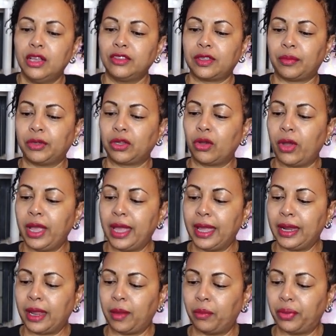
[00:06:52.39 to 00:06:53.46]
So I'm going to go
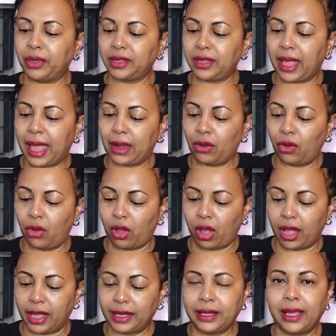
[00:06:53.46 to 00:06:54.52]
ahead and put that
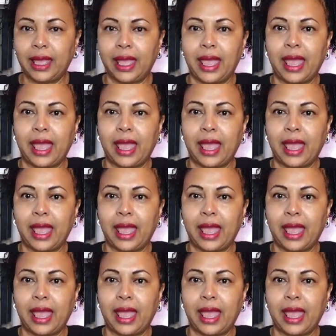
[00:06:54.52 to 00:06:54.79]
on.